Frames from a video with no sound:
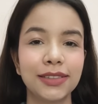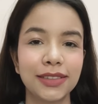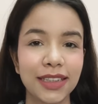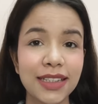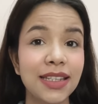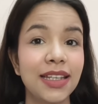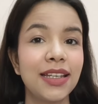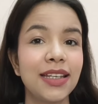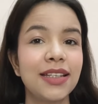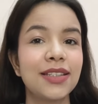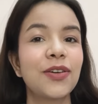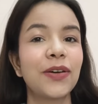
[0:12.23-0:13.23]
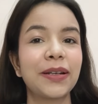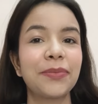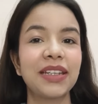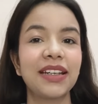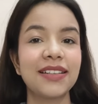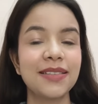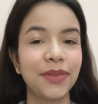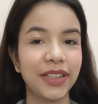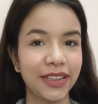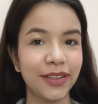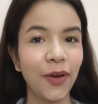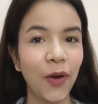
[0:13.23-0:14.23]
this is gonna be a
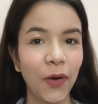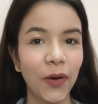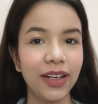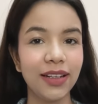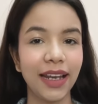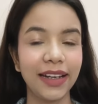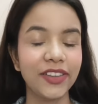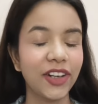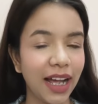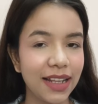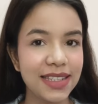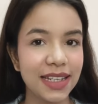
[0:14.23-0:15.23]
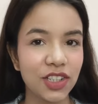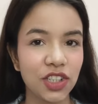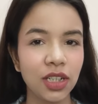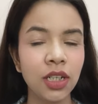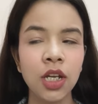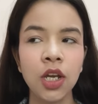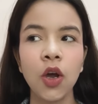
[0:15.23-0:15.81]
Smytten haul, like trial section,